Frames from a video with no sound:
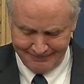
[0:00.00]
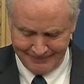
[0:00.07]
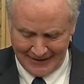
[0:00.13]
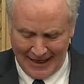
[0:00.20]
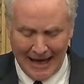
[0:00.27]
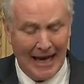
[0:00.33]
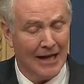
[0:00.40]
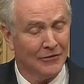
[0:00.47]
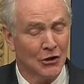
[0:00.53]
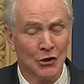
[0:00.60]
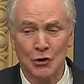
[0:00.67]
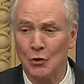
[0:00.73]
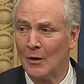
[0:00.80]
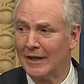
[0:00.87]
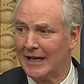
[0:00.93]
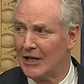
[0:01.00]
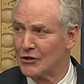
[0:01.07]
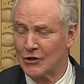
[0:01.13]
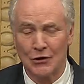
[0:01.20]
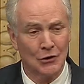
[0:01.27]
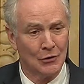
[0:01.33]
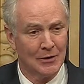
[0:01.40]
And the short
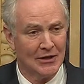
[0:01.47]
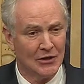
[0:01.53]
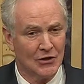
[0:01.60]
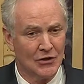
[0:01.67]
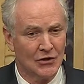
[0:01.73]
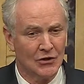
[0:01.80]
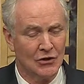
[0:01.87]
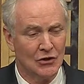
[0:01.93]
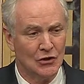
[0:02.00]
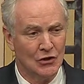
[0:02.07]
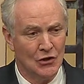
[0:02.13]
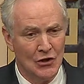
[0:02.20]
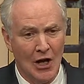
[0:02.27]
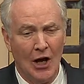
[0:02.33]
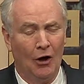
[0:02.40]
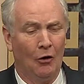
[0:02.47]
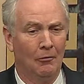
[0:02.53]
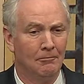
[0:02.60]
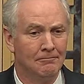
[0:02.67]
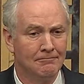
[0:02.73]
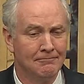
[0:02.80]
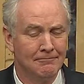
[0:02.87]
answer is no.
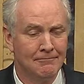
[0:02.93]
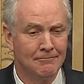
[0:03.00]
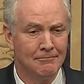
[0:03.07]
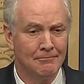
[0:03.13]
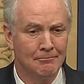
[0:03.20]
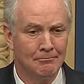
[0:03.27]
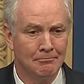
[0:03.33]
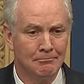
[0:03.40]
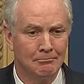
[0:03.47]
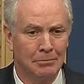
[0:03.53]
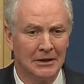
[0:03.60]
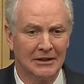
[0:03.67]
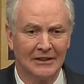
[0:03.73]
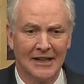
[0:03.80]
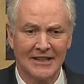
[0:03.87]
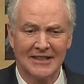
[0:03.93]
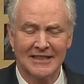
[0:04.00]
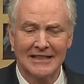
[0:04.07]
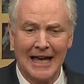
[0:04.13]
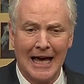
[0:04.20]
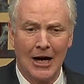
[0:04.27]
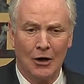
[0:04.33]
But let's
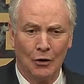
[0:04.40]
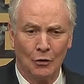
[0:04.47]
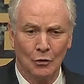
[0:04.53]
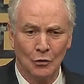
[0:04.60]
now